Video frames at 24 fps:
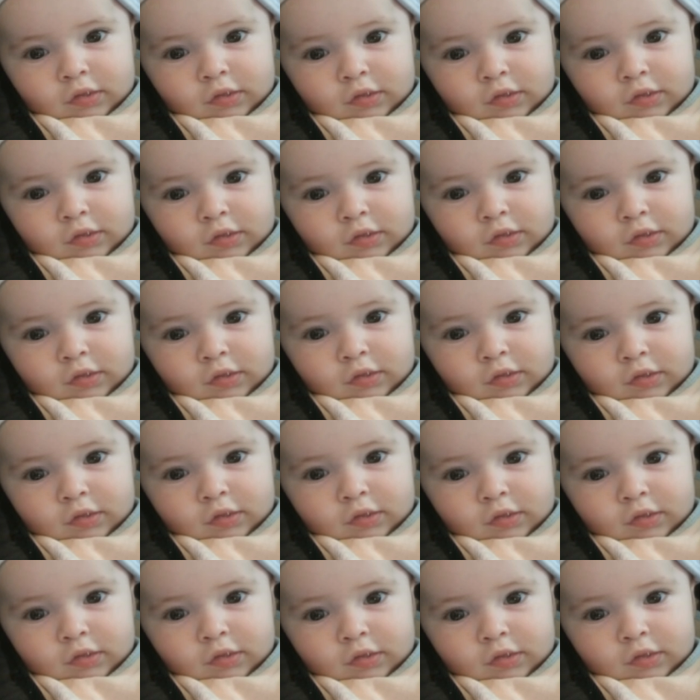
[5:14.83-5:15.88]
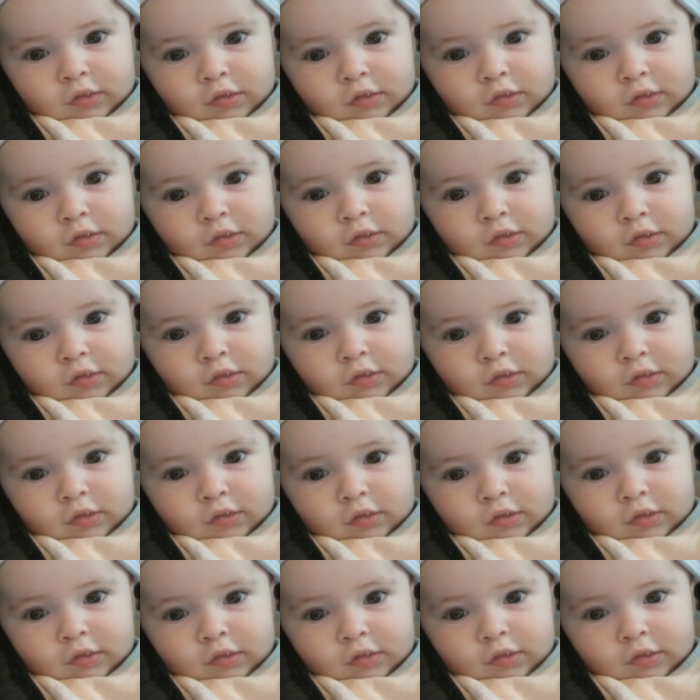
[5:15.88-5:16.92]
He had a 2
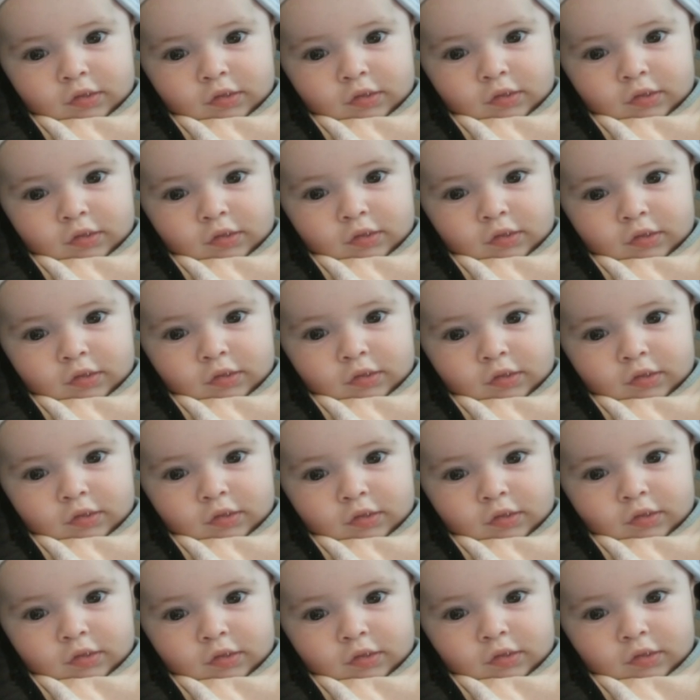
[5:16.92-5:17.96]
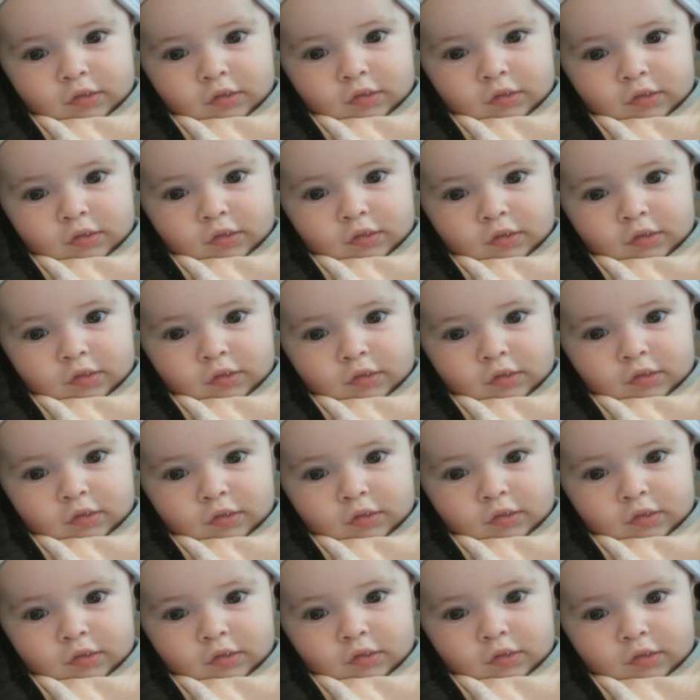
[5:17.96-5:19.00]
month period where he was seizure free,
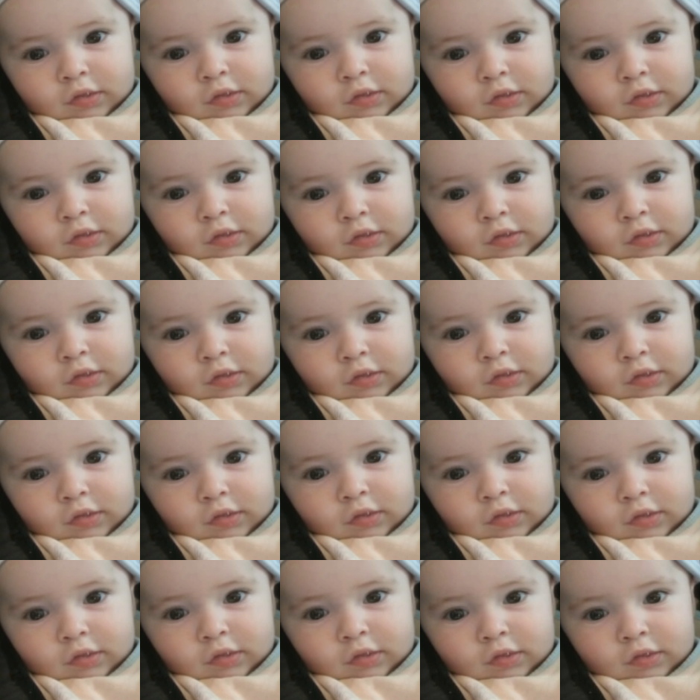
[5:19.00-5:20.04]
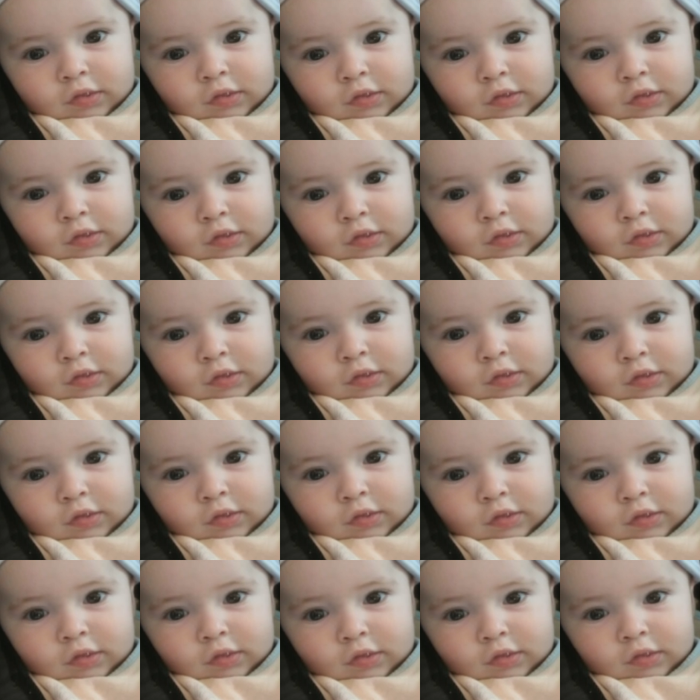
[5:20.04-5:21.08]

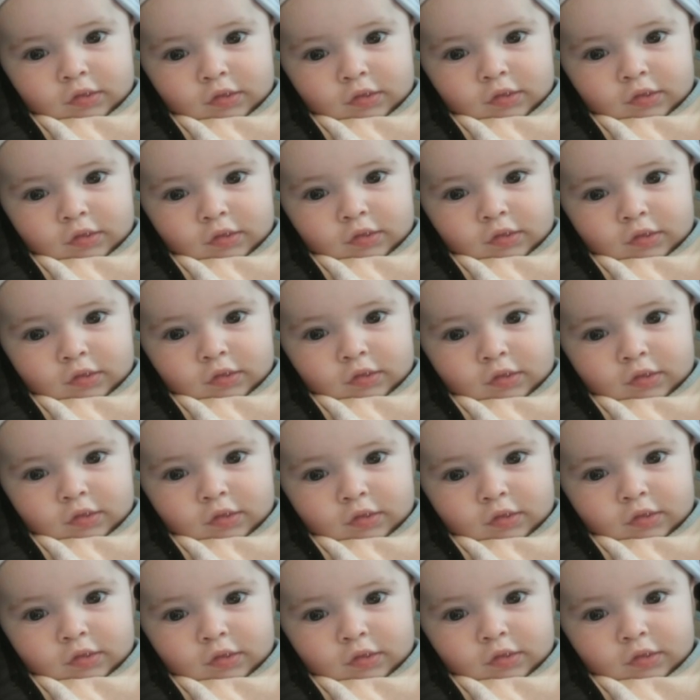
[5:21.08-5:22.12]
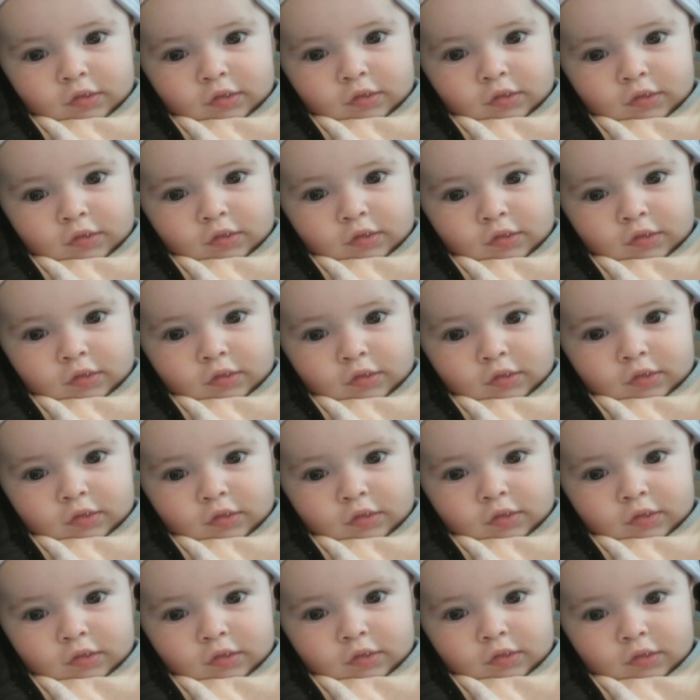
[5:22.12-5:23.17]
but then that sort of
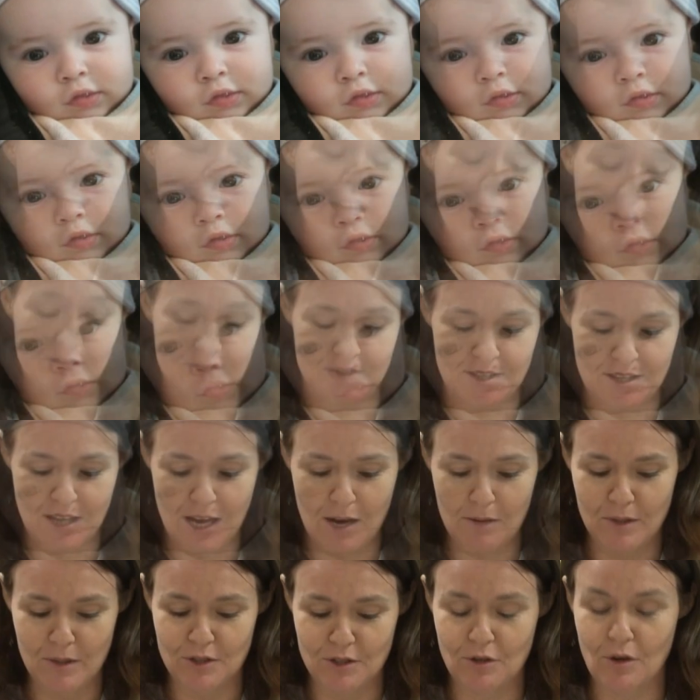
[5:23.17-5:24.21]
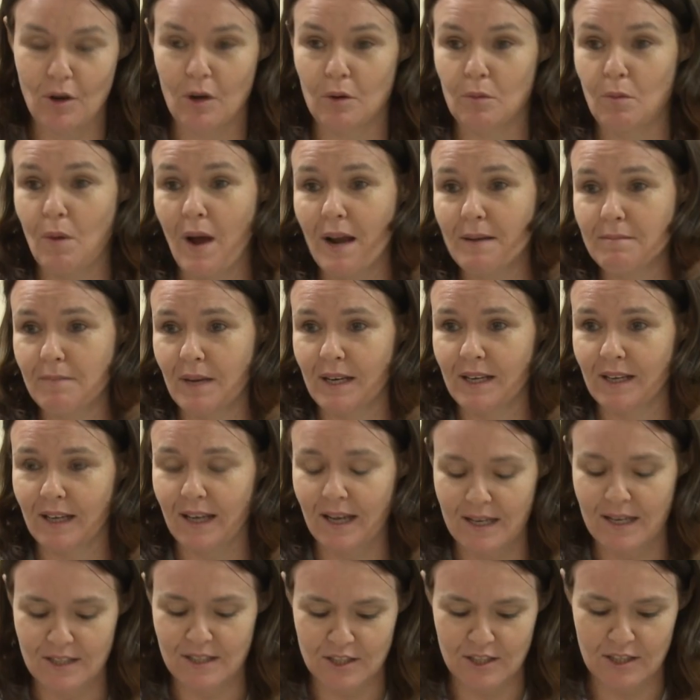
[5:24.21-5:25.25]
stopped really. And after that, we trialled one
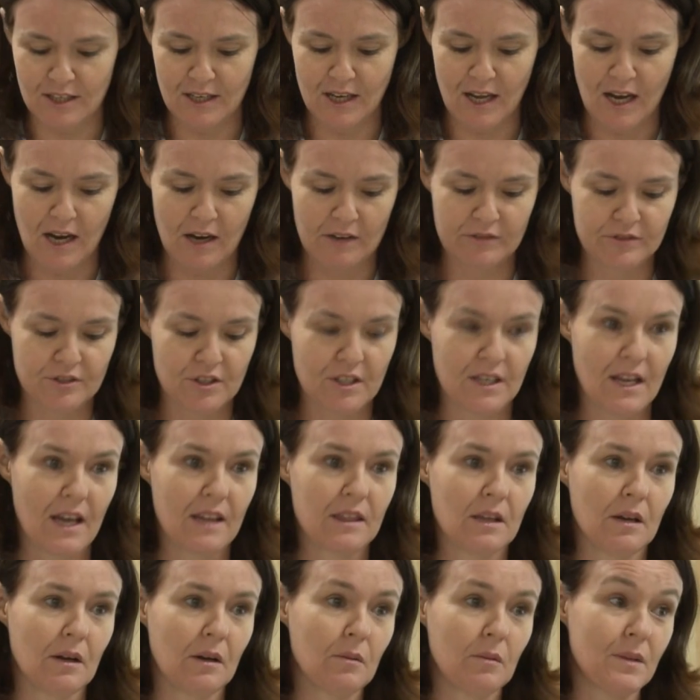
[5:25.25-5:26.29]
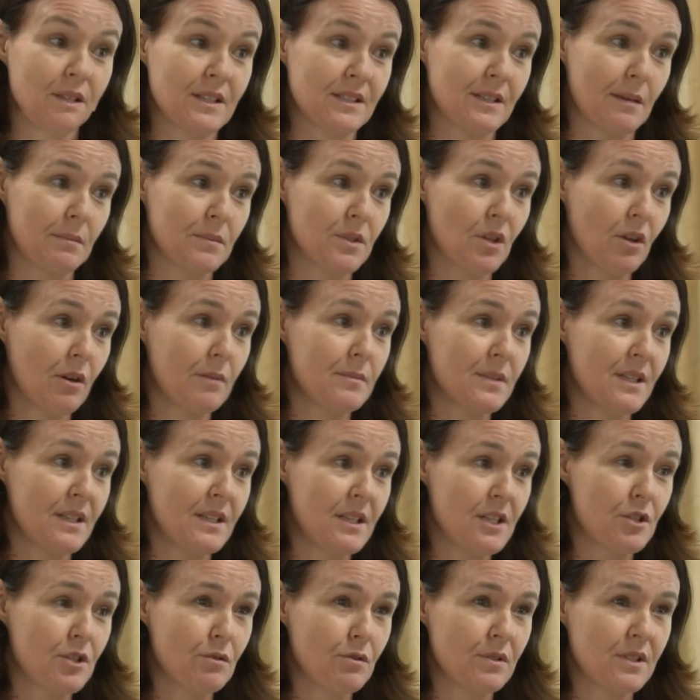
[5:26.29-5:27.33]
medication after another with sometimes
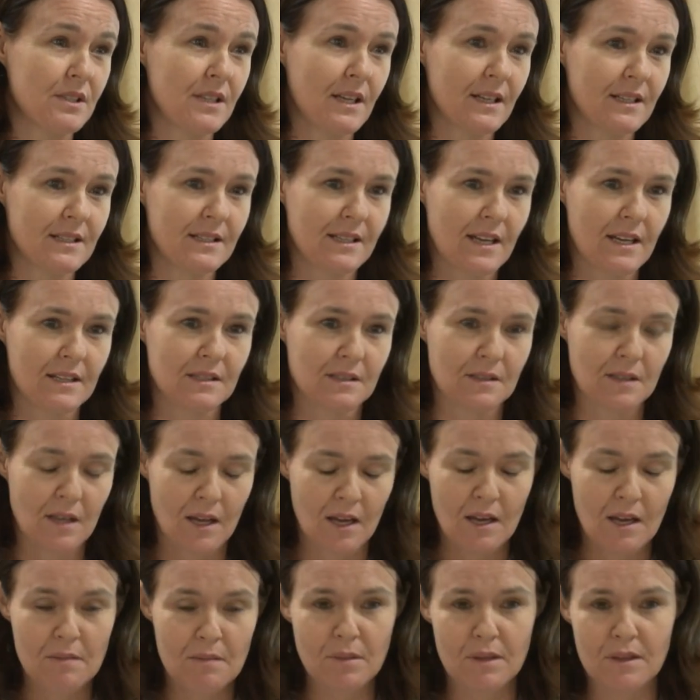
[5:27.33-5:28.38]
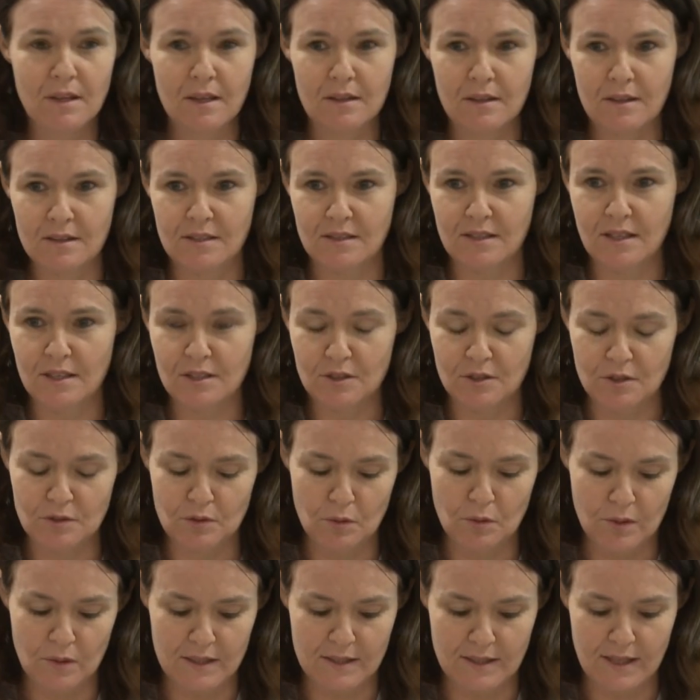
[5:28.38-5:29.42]
initial success, but then the seizures
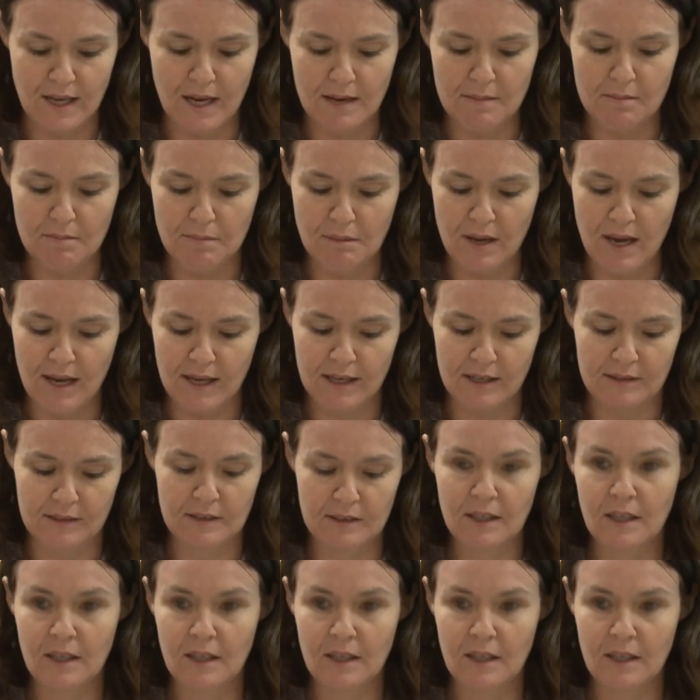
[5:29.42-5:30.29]
always came back.